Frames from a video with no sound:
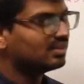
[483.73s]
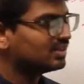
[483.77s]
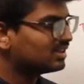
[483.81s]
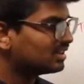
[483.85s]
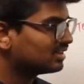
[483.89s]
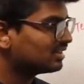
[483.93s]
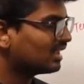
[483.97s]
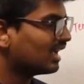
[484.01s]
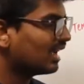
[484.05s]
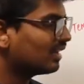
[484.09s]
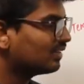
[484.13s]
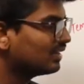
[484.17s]

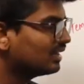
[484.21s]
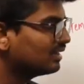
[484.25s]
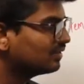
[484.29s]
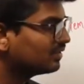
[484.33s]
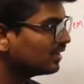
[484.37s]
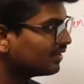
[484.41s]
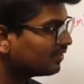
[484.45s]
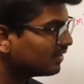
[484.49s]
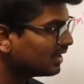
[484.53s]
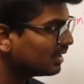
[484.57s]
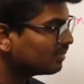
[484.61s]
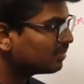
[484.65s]
which is having
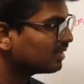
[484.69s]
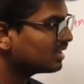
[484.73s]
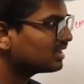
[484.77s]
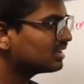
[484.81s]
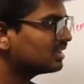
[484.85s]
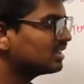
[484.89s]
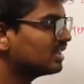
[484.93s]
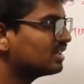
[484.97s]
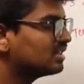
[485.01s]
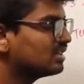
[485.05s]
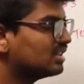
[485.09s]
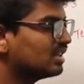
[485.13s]

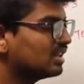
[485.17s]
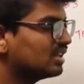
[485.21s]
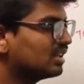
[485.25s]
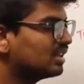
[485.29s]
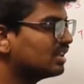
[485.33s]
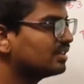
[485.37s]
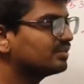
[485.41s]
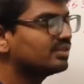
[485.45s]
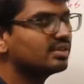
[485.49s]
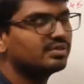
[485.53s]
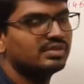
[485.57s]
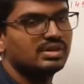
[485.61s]
50%
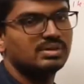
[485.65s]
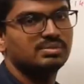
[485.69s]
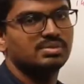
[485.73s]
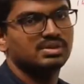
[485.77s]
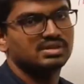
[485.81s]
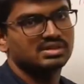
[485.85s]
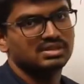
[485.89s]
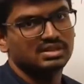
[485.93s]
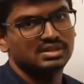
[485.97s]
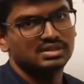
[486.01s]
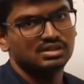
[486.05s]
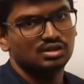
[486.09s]
nickel and
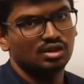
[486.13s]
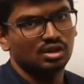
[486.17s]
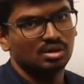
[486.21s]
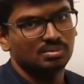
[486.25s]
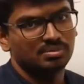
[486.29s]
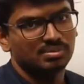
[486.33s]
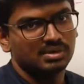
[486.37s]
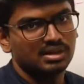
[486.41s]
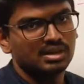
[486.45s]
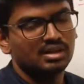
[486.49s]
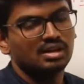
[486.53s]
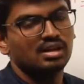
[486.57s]
50%
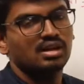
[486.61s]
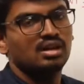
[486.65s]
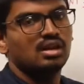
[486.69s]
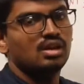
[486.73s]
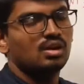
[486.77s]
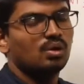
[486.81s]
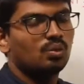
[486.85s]
copper.